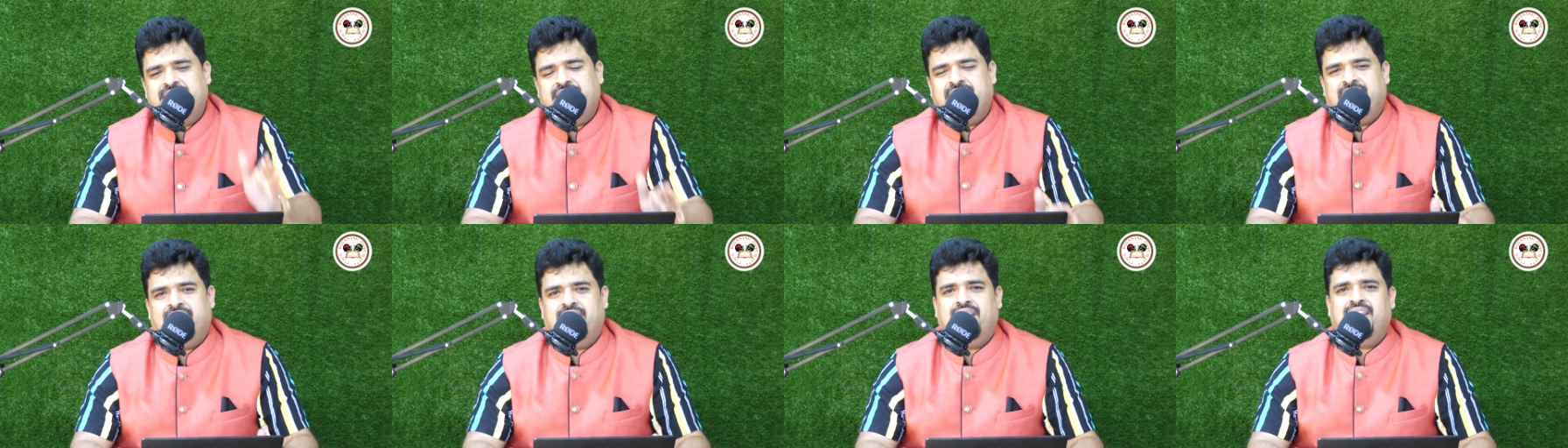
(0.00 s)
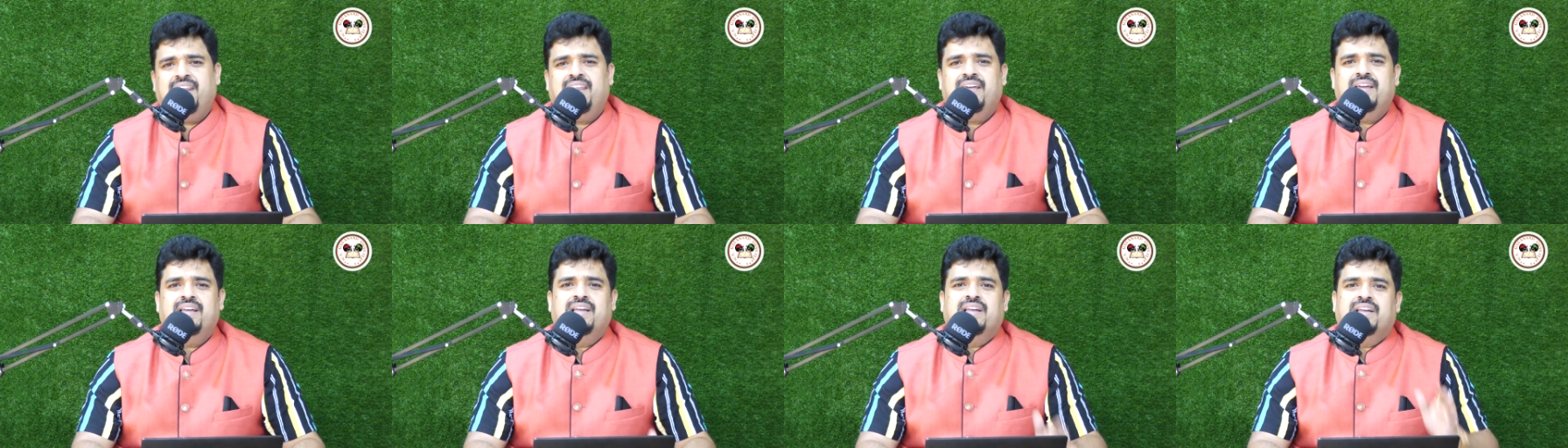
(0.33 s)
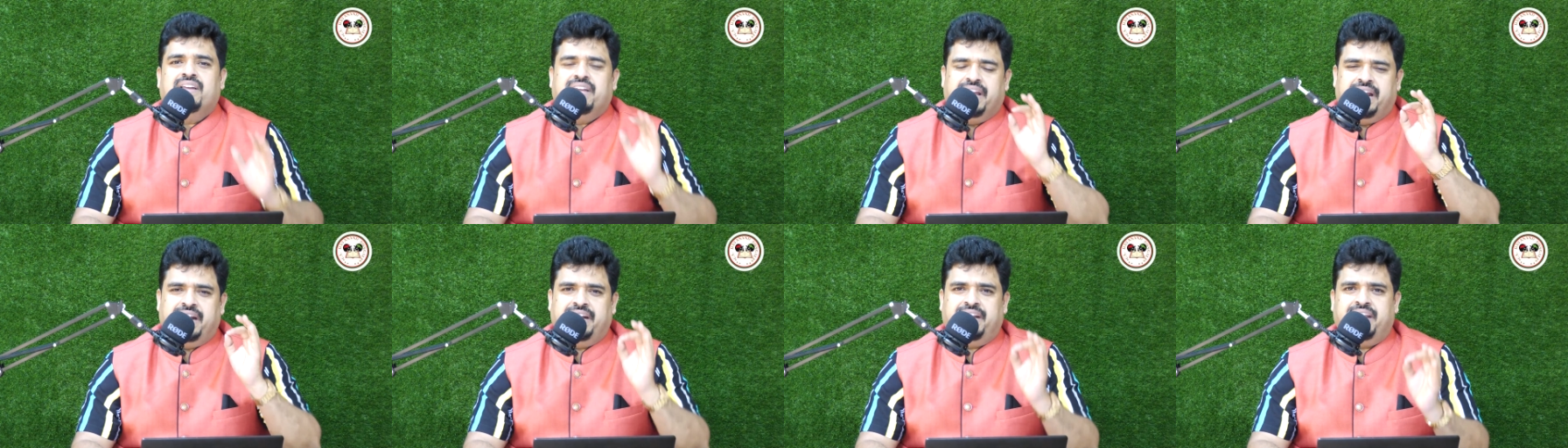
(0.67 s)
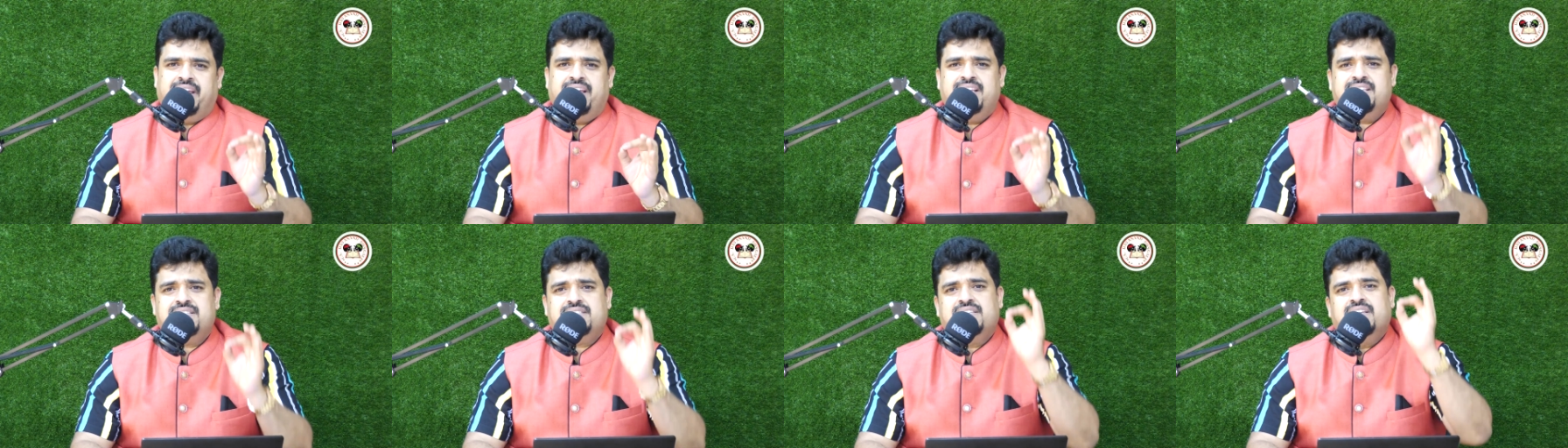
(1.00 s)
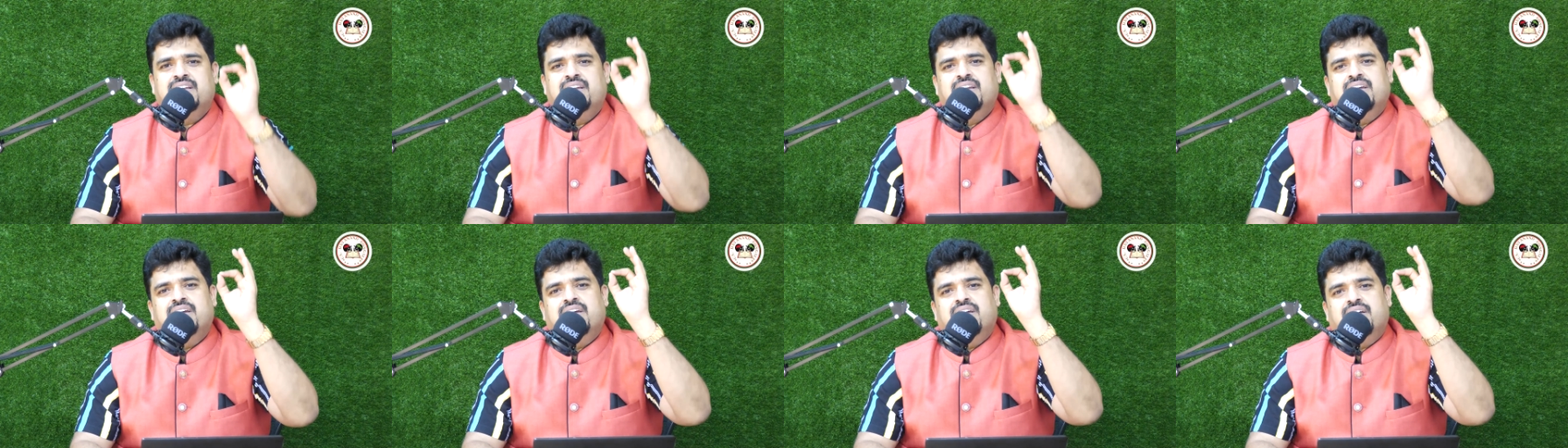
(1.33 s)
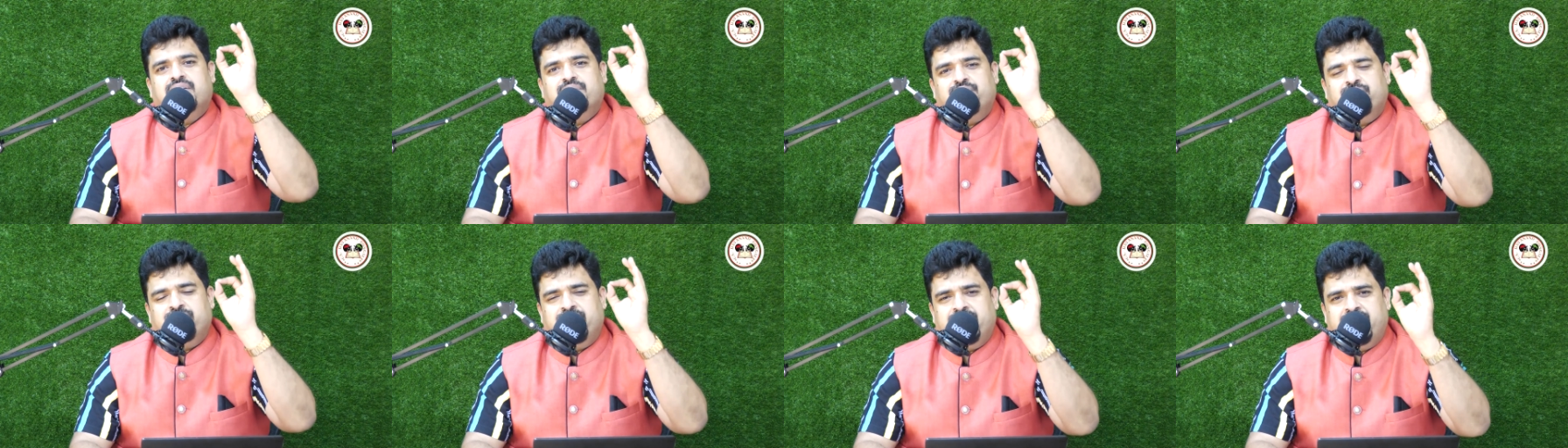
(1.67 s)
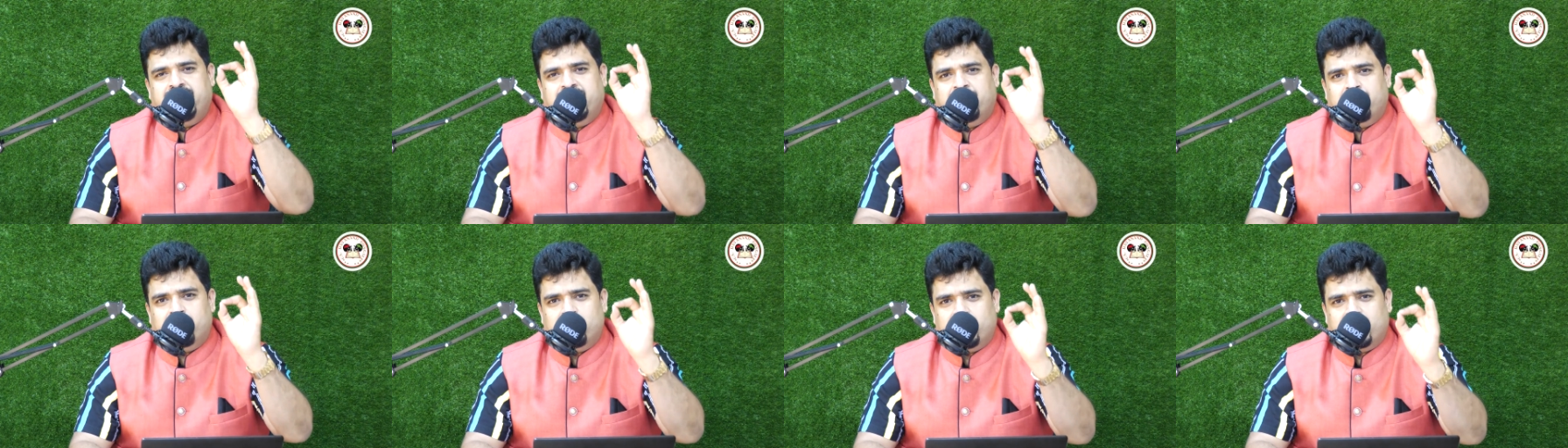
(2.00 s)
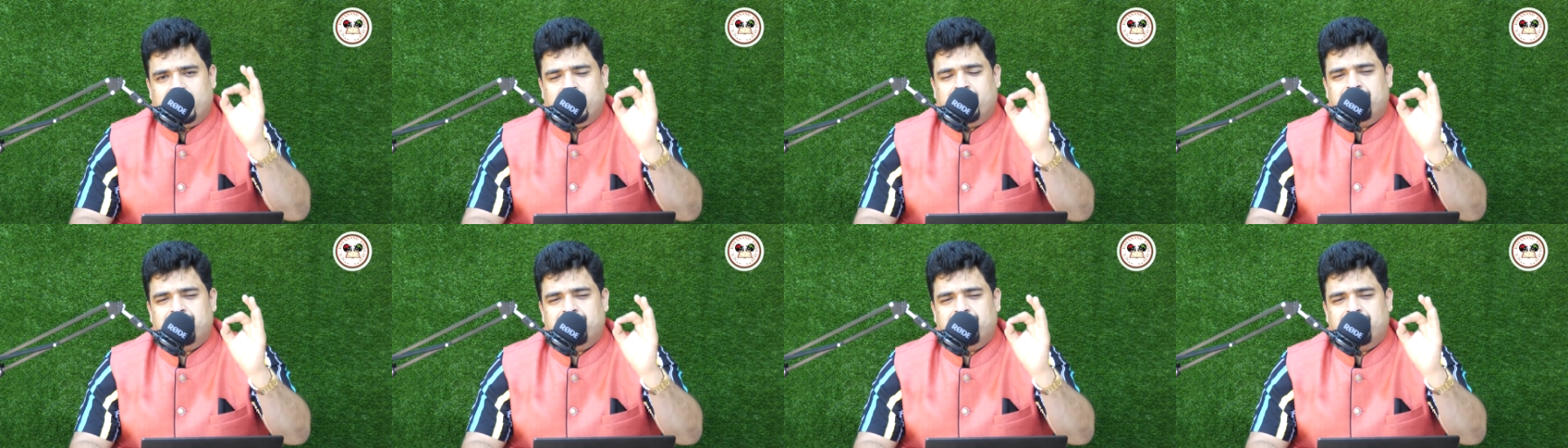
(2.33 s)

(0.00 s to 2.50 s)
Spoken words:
deal, it is the number